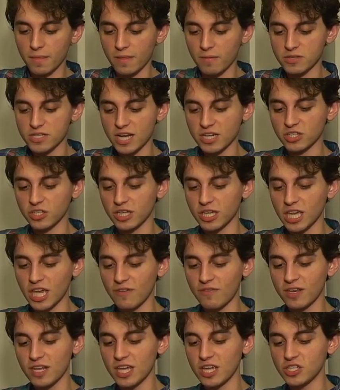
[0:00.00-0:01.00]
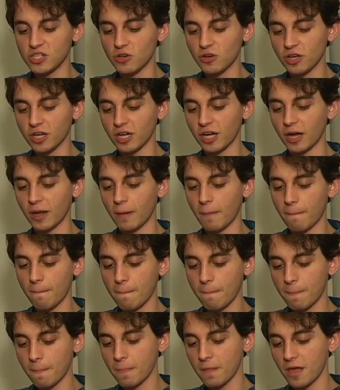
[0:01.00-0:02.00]
It was actually even easier to cut
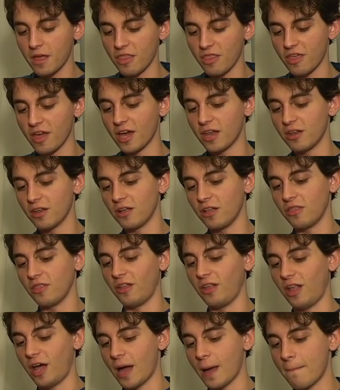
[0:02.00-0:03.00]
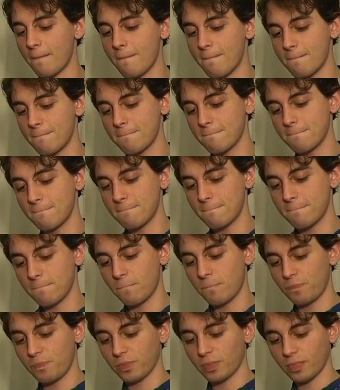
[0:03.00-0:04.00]
than the lime.
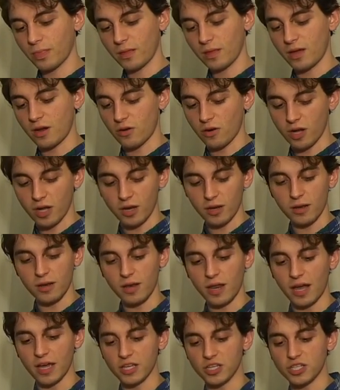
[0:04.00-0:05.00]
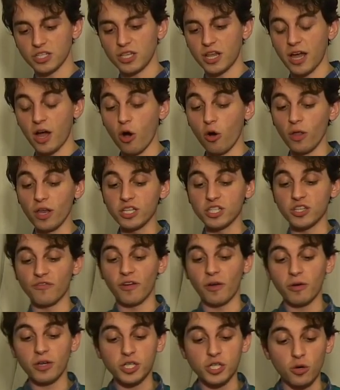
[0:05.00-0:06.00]
All right, nice, nice. Oh, that is a
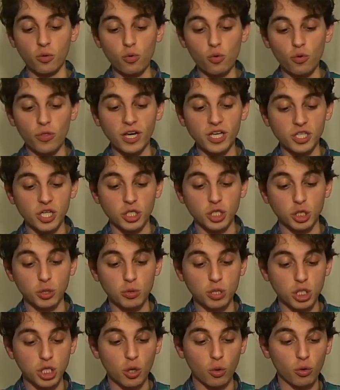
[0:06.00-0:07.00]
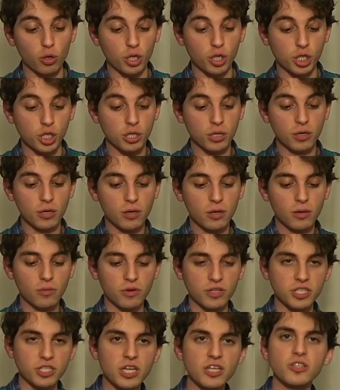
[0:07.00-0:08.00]
very, ooh, that is a juicy orange.
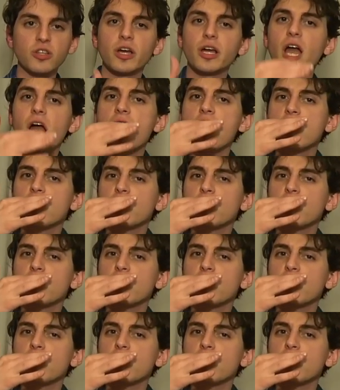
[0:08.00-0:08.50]
What does it taste like?